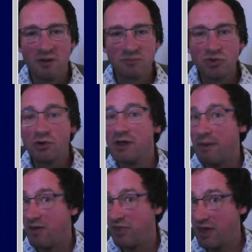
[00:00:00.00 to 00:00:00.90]
talking
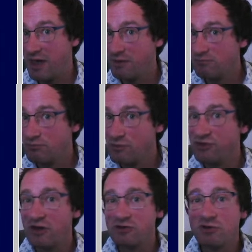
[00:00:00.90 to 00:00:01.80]
about their
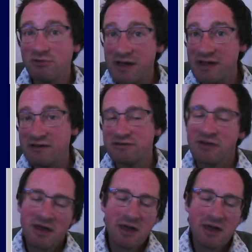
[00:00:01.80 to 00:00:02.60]
research careers,